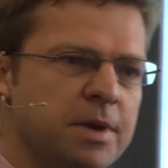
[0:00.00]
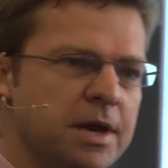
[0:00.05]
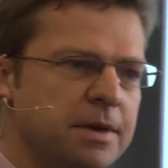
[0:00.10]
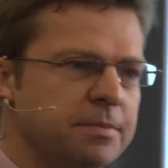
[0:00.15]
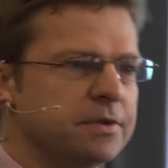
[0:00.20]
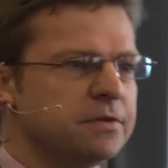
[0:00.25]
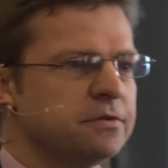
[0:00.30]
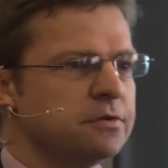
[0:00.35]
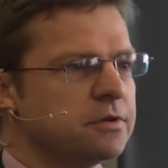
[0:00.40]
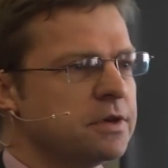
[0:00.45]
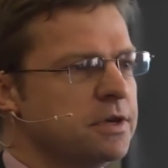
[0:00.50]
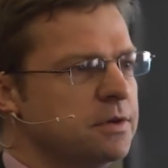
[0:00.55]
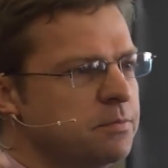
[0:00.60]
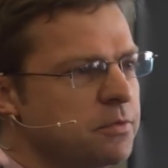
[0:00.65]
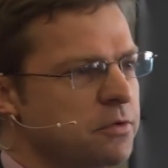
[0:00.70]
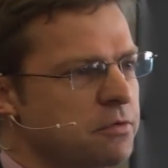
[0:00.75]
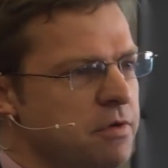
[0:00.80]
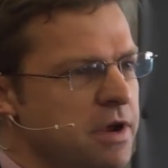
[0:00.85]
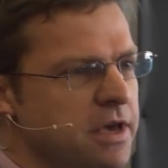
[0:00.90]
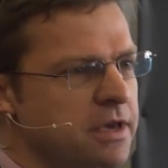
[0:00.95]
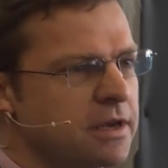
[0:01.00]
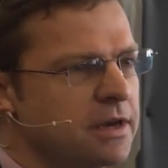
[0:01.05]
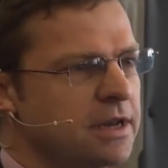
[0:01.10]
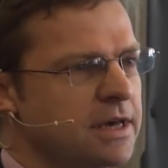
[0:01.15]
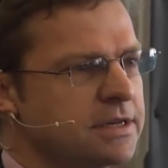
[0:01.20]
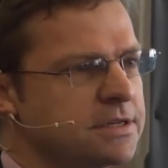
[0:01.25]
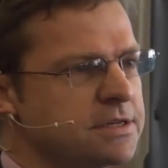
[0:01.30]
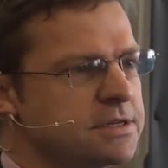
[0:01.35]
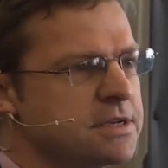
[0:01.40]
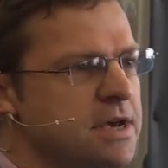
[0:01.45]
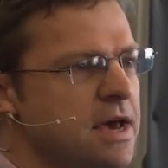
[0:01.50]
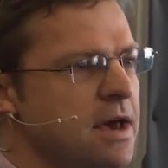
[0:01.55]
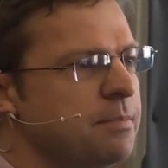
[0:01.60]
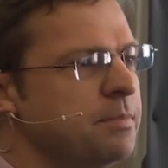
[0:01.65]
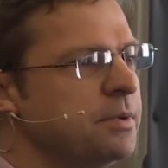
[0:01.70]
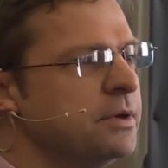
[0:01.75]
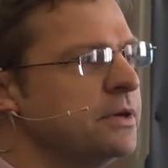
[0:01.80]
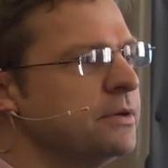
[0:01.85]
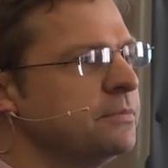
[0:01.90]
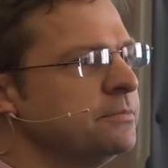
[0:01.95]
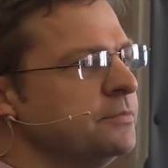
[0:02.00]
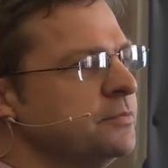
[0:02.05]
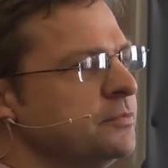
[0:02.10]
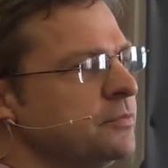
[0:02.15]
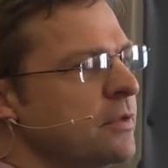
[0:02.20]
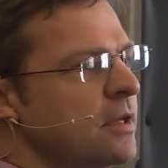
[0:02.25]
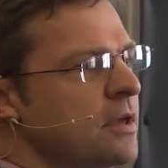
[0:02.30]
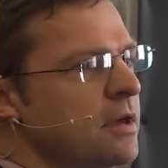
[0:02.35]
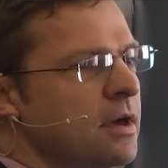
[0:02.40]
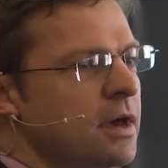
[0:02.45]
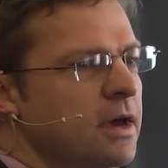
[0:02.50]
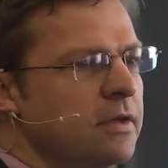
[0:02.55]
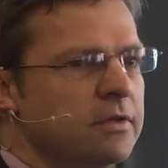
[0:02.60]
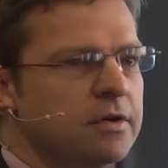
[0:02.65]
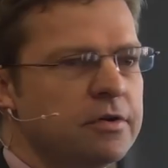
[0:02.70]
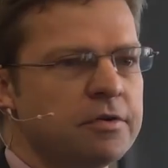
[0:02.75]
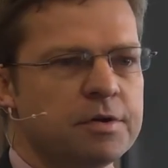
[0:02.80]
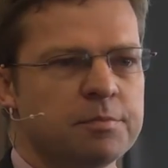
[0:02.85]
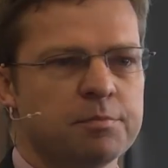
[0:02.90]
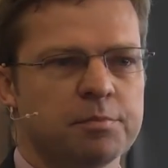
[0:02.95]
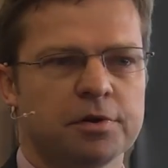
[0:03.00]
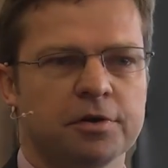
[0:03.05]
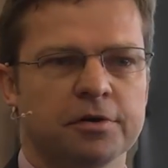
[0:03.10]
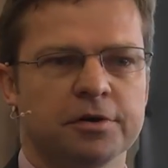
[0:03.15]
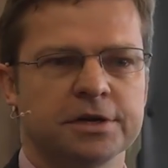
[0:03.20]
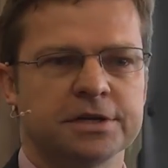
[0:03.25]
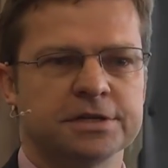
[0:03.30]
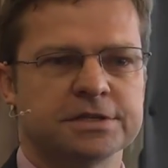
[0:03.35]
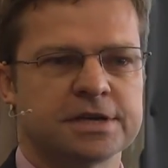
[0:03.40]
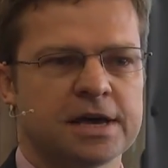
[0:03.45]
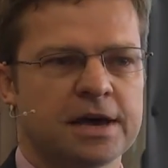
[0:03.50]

maybe to keep the regulators happy and their employees